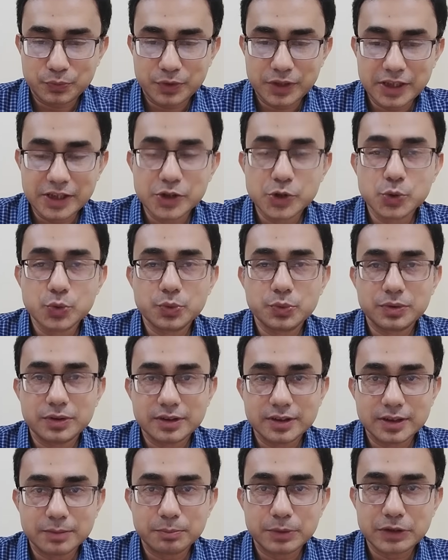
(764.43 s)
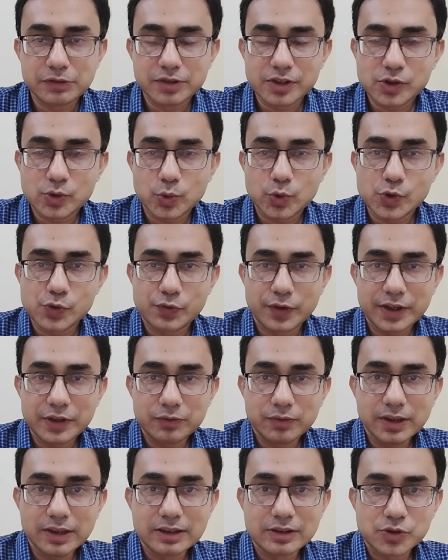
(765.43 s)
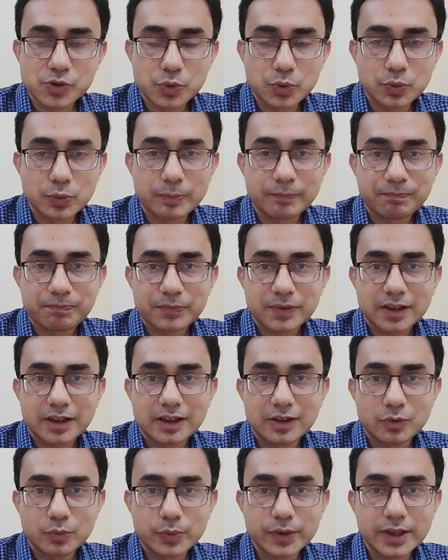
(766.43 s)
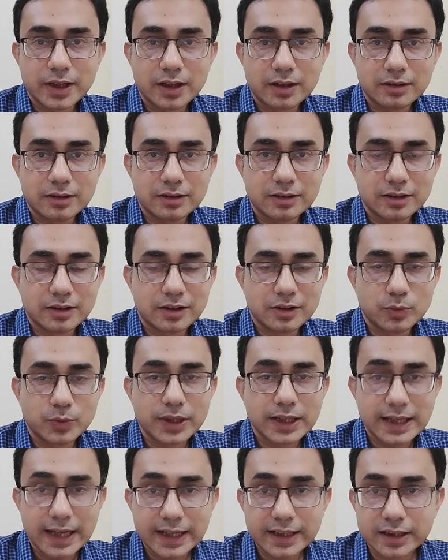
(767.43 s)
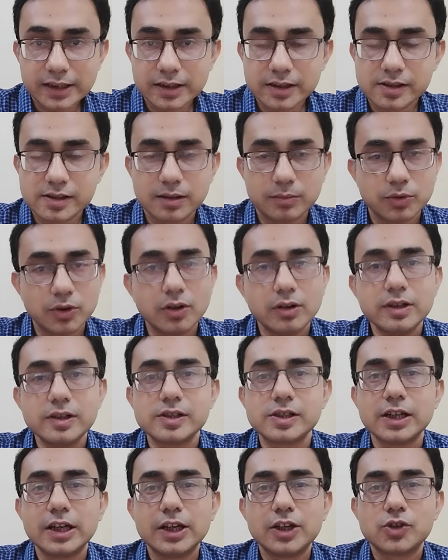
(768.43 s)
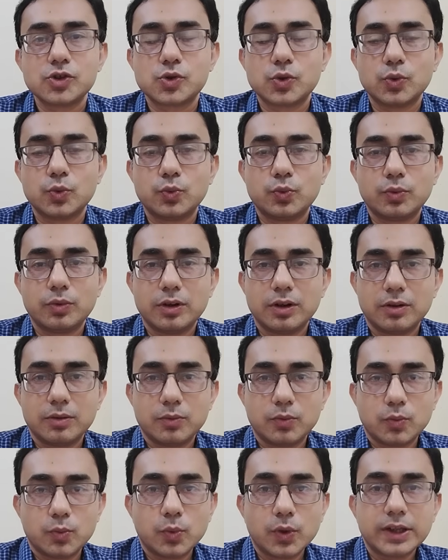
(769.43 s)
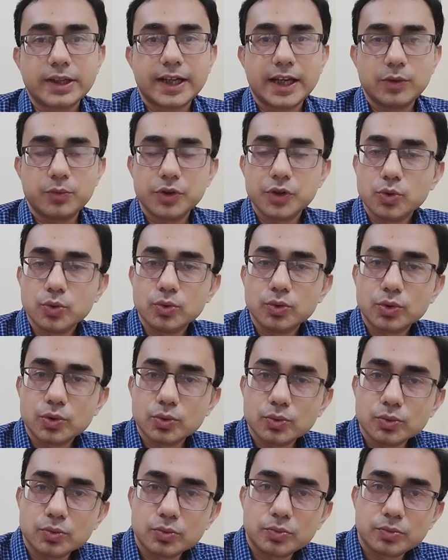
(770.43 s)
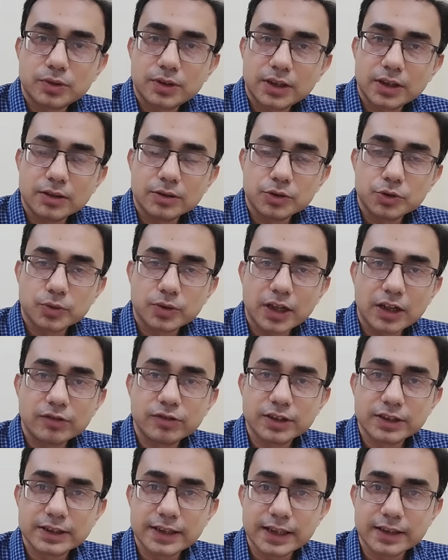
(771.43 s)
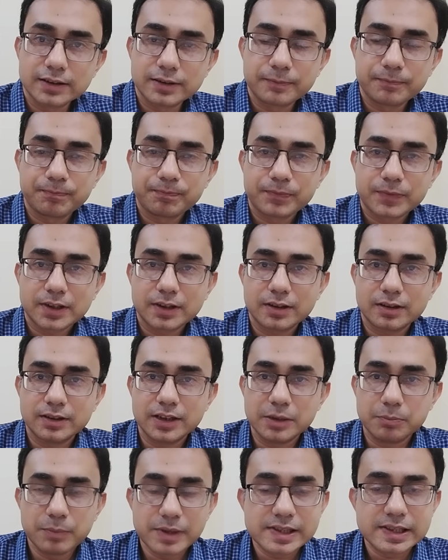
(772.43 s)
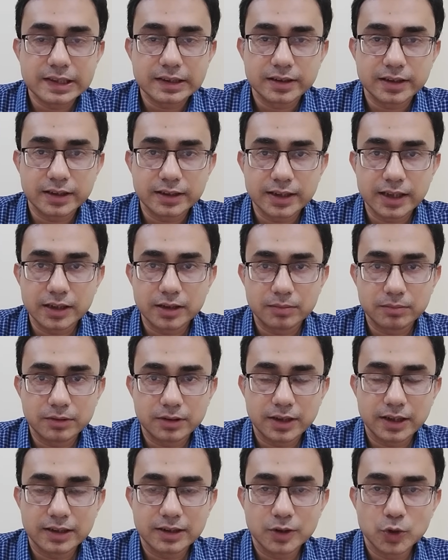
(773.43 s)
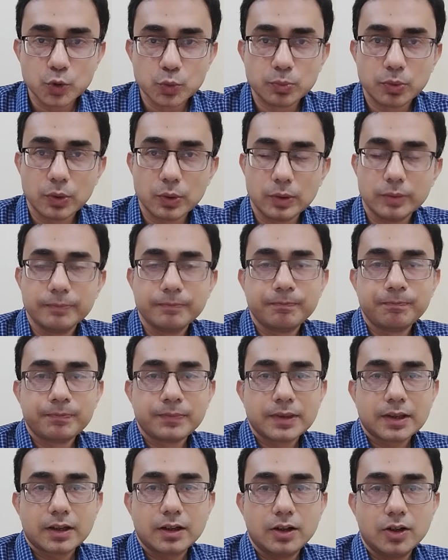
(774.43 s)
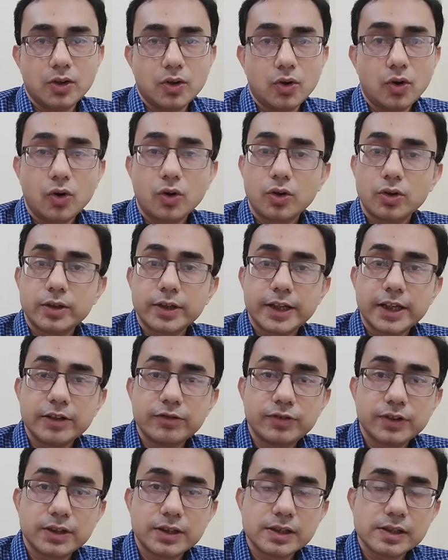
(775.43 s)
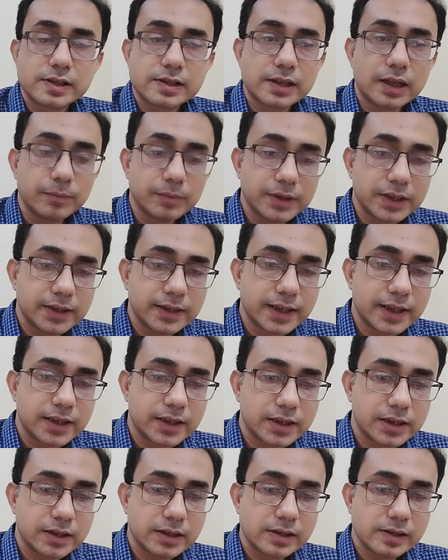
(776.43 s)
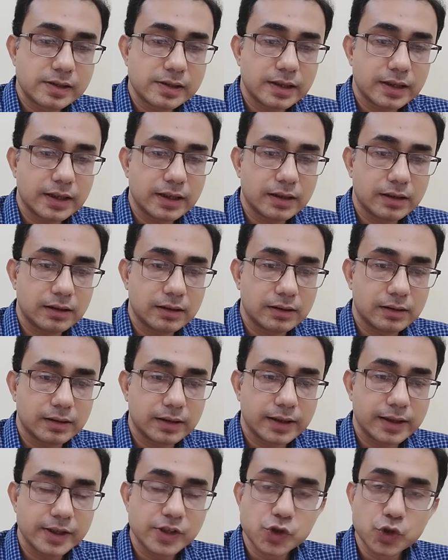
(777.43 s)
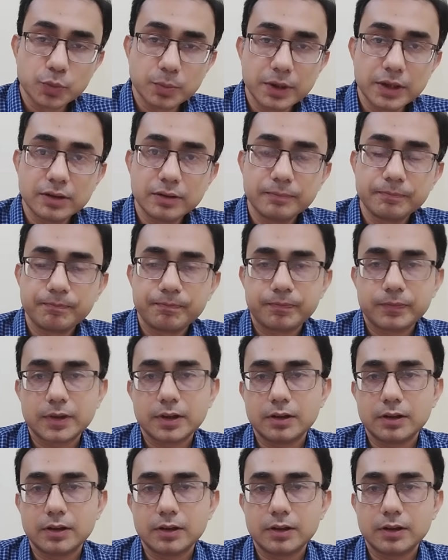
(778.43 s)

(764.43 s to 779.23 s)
didn't do the previous course very well. So we are lacking in some knowledge. So what can we do to cover that? That missing thing, that loophole, or if it is something that he is assuming,